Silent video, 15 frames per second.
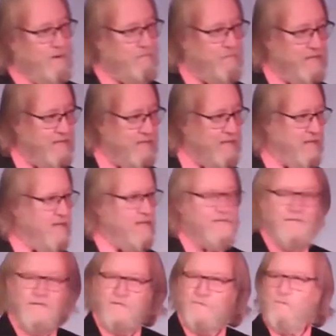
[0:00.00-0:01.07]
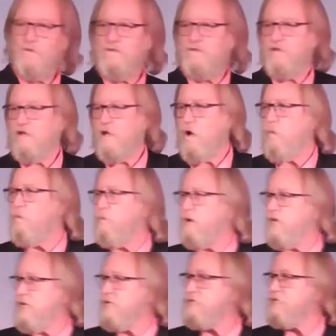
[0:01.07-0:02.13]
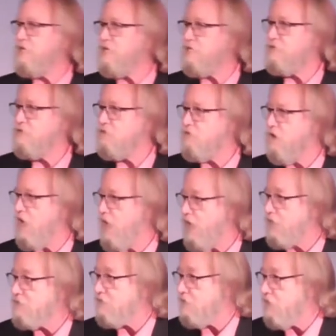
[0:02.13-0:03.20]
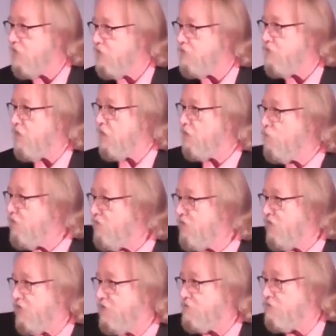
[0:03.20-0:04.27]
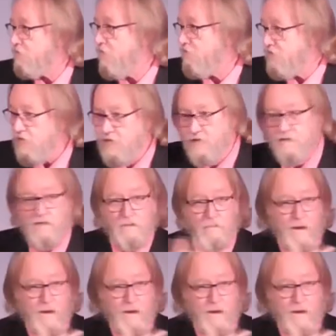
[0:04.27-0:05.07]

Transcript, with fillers: part of me just wants to go, please get your act together and quit thinking stuff that gets